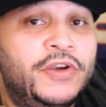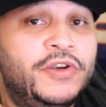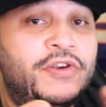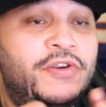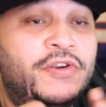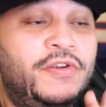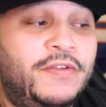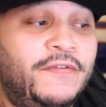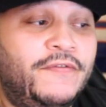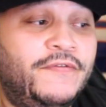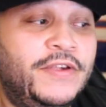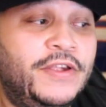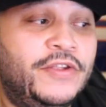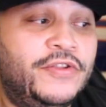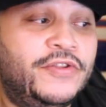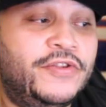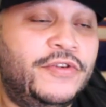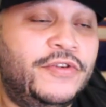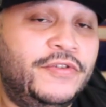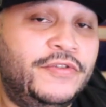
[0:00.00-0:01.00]
to the
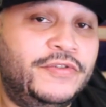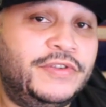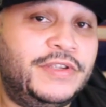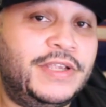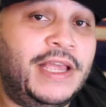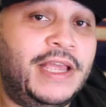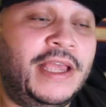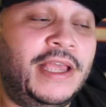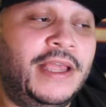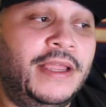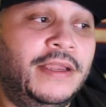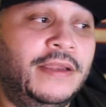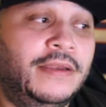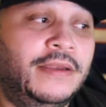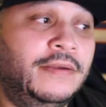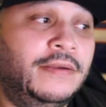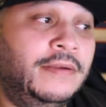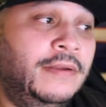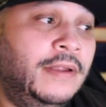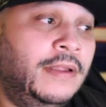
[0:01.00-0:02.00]
features
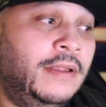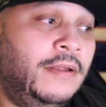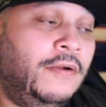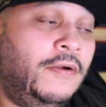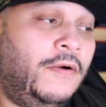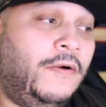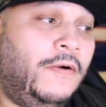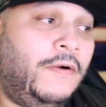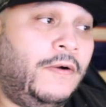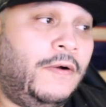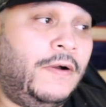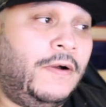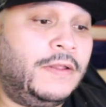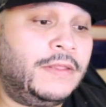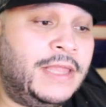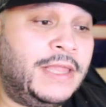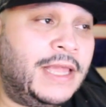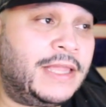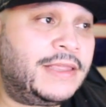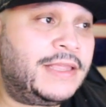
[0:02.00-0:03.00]

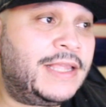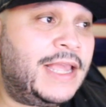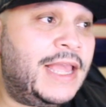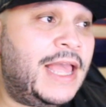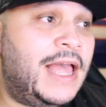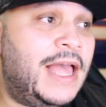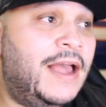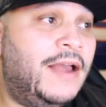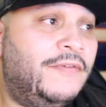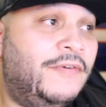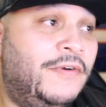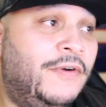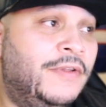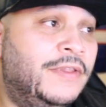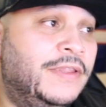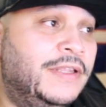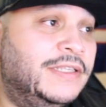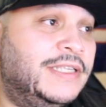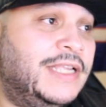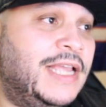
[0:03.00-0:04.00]
and that they have on
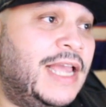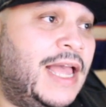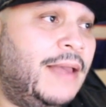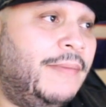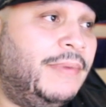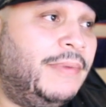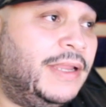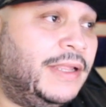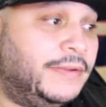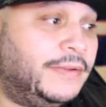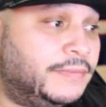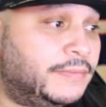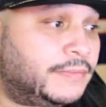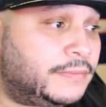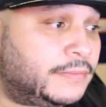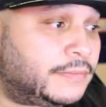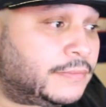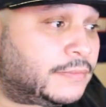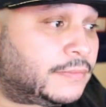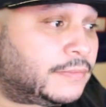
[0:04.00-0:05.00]
this cabinet.
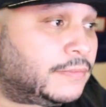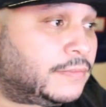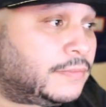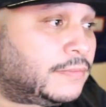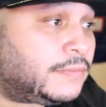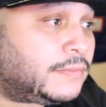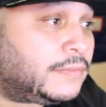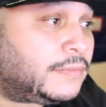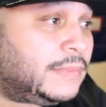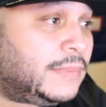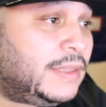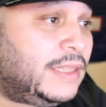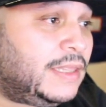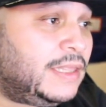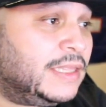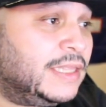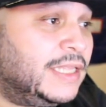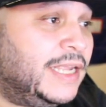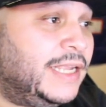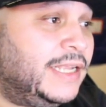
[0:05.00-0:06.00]

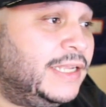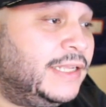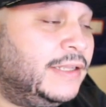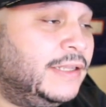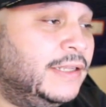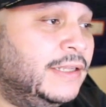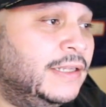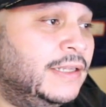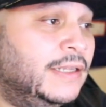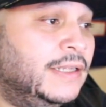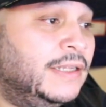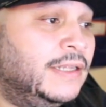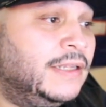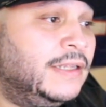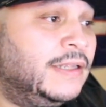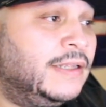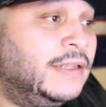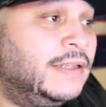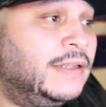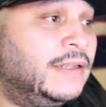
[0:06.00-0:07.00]
They
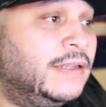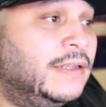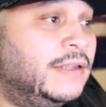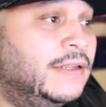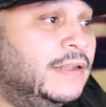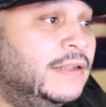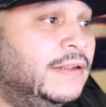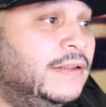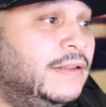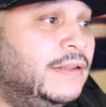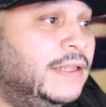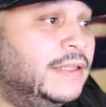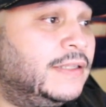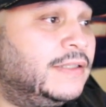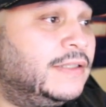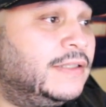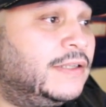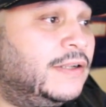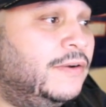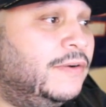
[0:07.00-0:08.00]

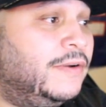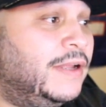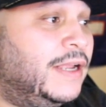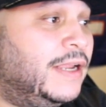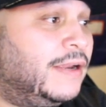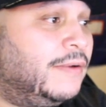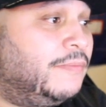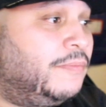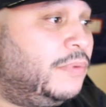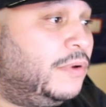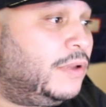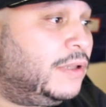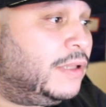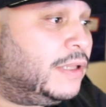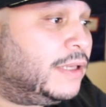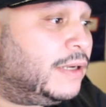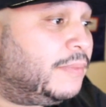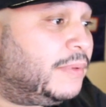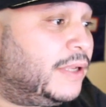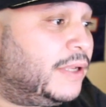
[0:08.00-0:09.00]
Let's go ahead and pull it
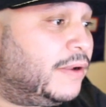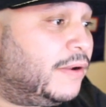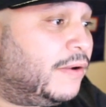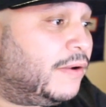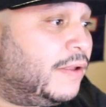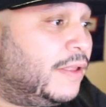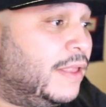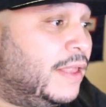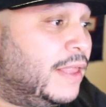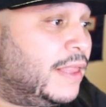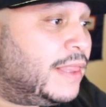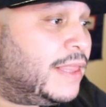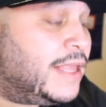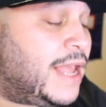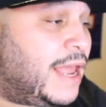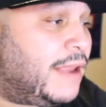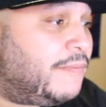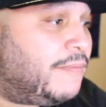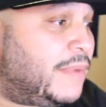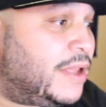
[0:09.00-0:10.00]
up here. They
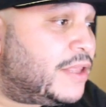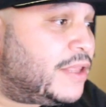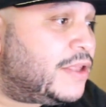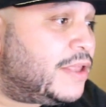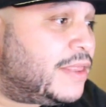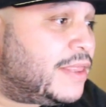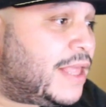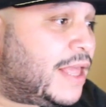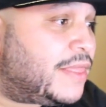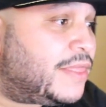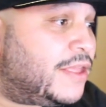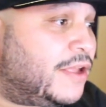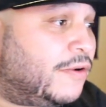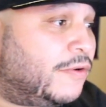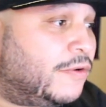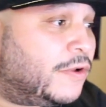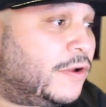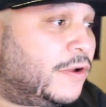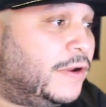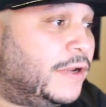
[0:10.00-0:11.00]
had mentioned that they
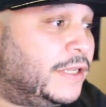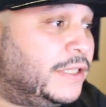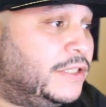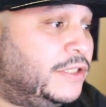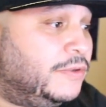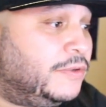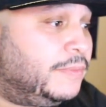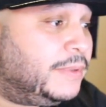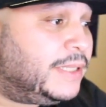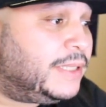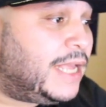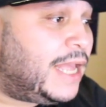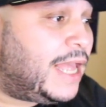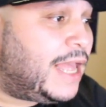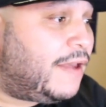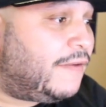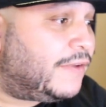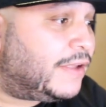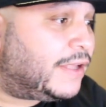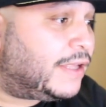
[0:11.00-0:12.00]
were going to be
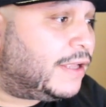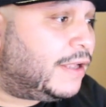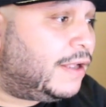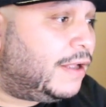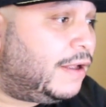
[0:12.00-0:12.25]
having